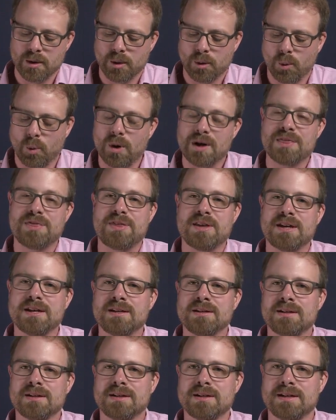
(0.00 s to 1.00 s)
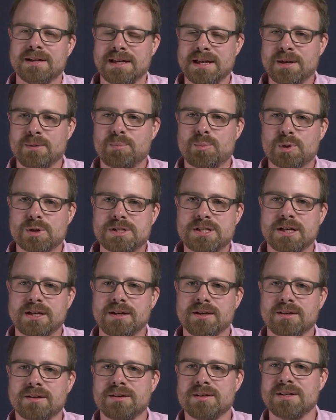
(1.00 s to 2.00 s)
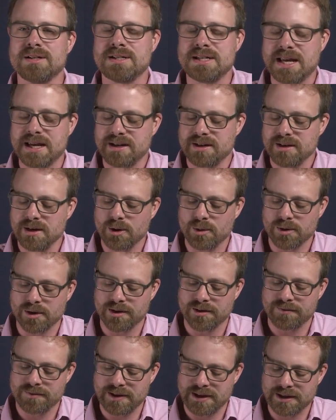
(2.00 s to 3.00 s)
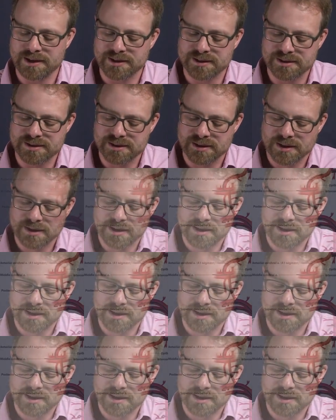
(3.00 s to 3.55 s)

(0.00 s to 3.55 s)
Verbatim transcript: One thing in particular to take note of is